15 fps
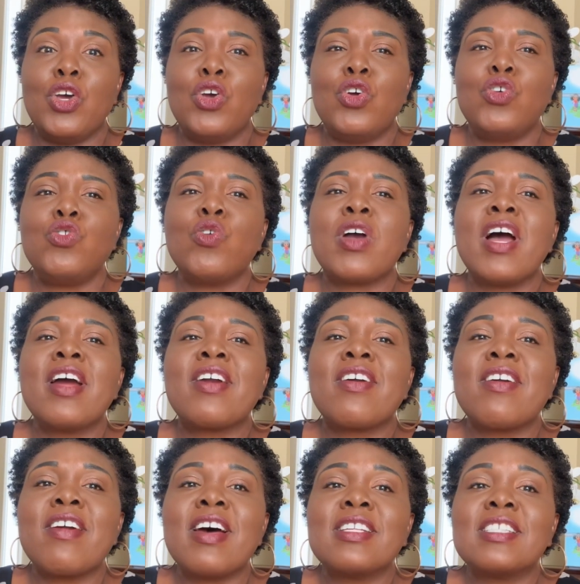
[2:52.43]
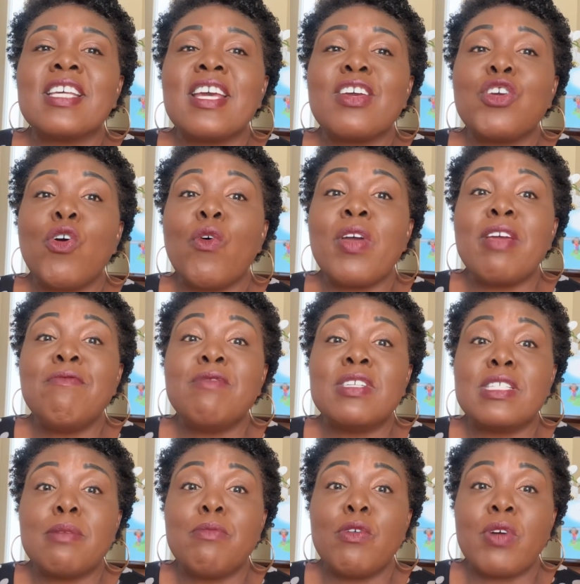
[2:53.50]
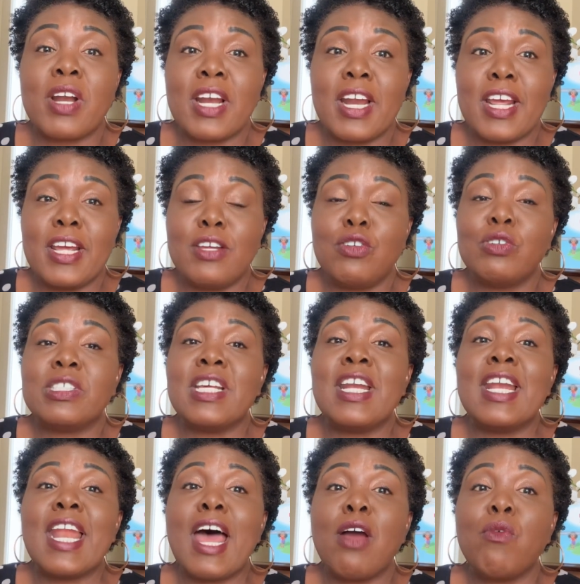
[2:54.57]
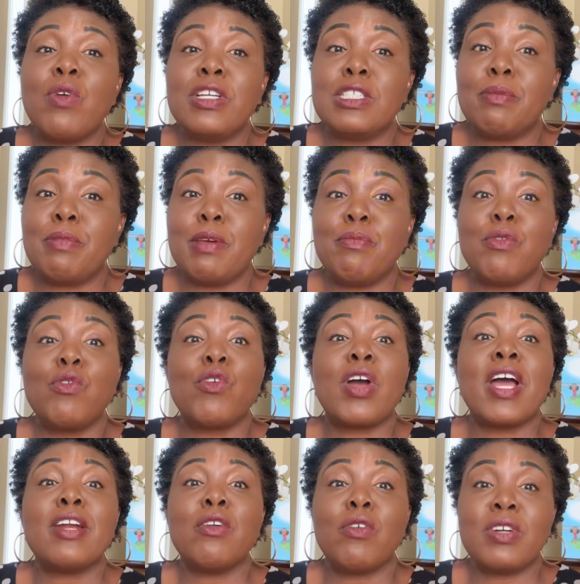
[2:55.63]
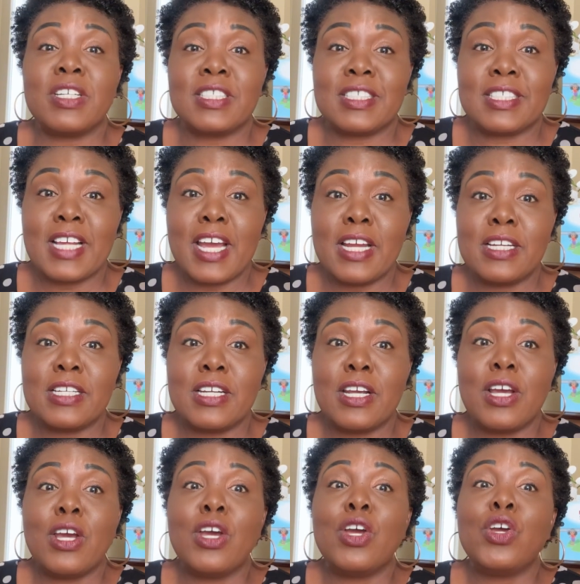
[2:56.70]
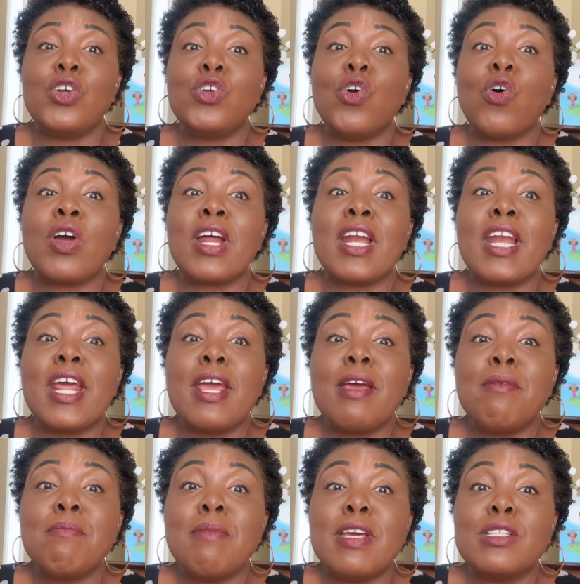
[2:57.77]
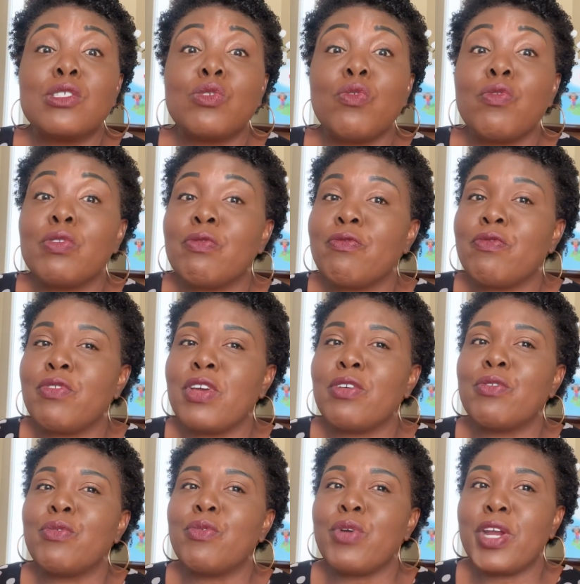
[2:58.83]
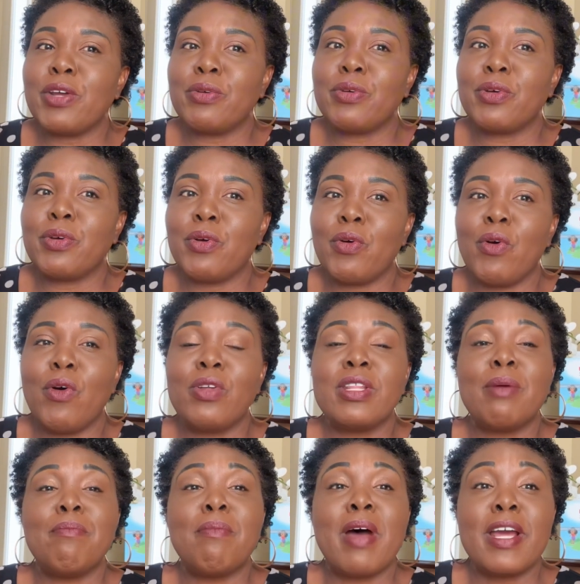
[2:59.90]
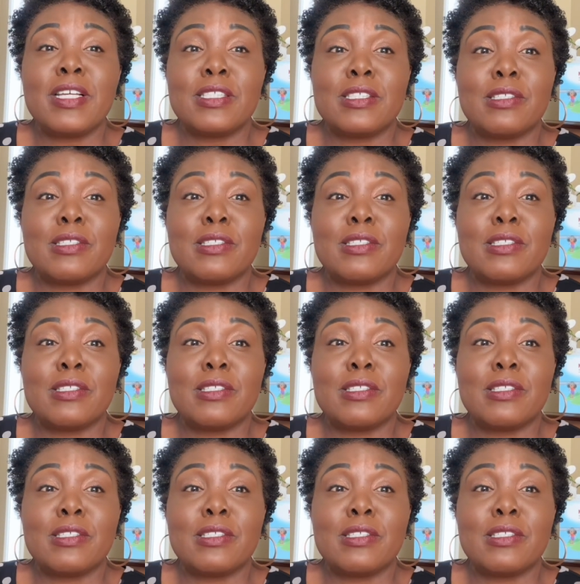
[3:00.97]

you can craft your invisible clay using language people can understand. Your clay may soon feel real on the minds